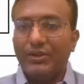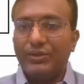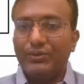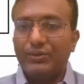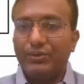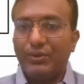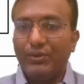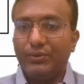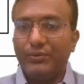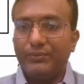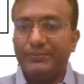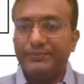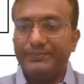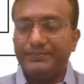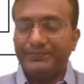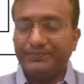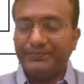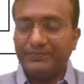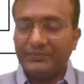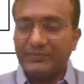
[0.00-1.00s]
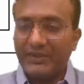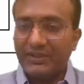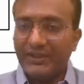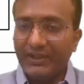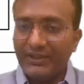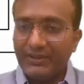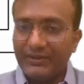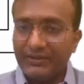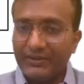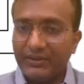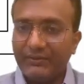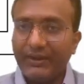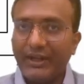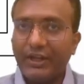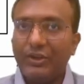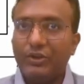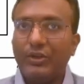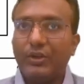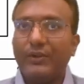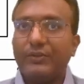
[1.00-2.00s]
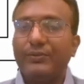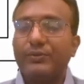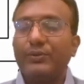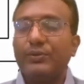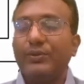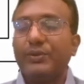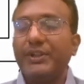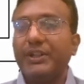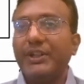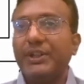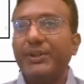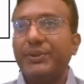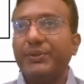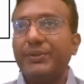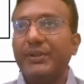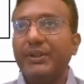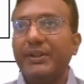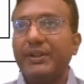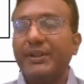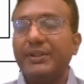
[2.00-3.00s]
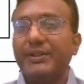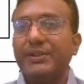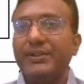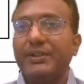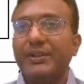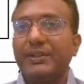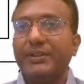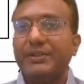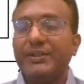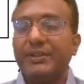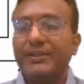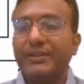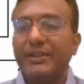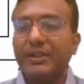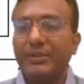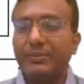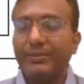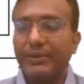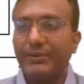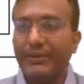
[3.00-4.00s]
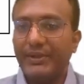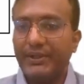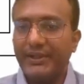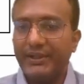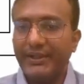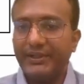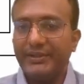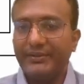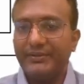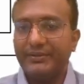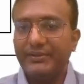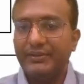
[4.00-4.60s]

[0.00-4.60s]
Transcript: So since the value of two individual resistances are provided,